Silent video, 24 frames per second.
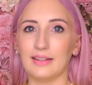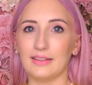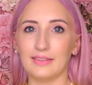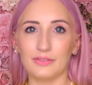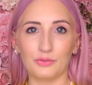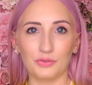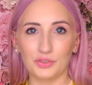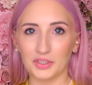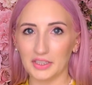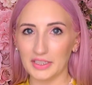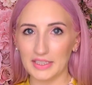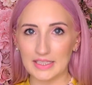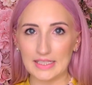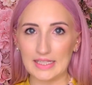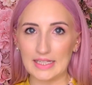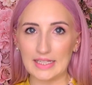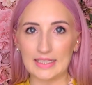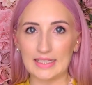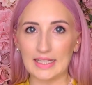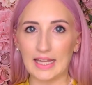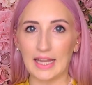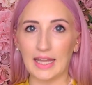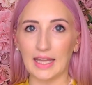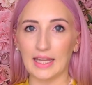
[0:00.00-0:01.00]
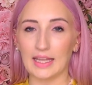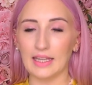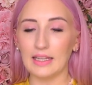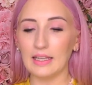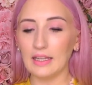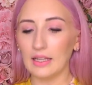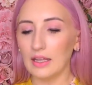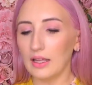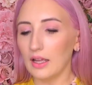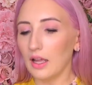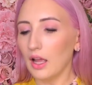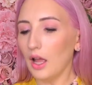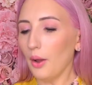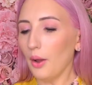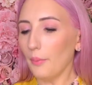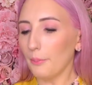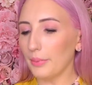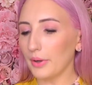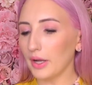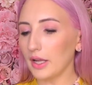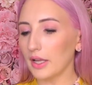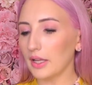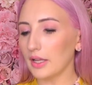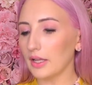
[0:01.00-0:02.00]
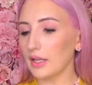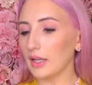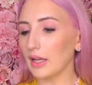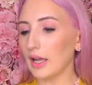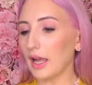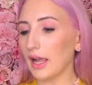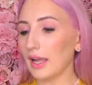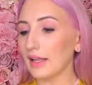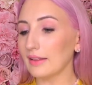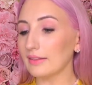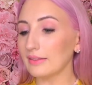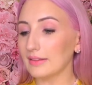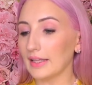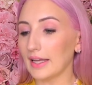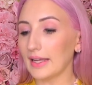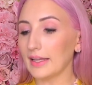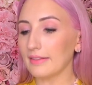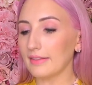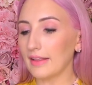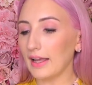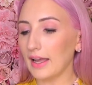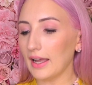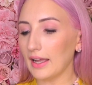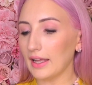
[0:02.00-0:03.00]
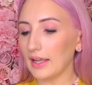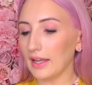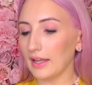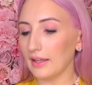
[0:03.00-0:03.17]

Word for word: really digs in, but I like that.